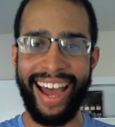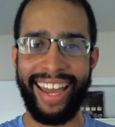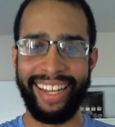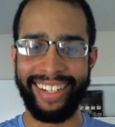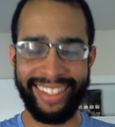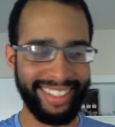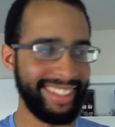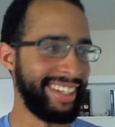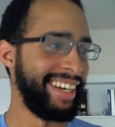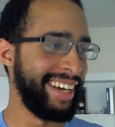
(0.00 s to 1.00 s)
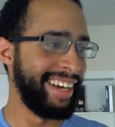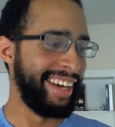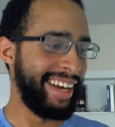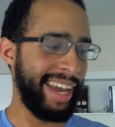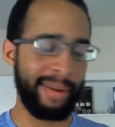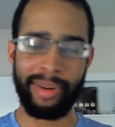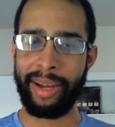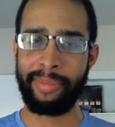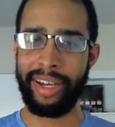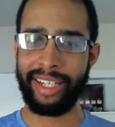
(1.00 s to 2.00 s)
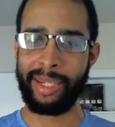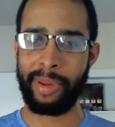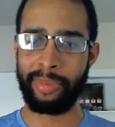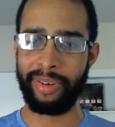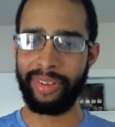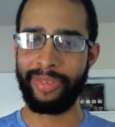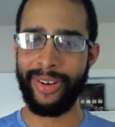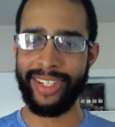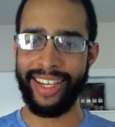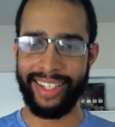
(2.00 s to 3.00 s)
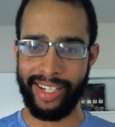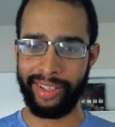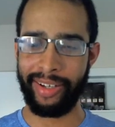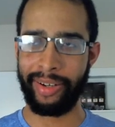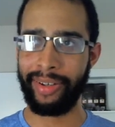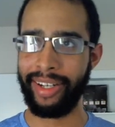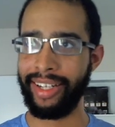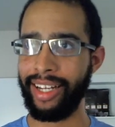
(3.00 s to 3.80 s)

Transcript: Hi, Abraham Hicks, people of the Vortex, hello.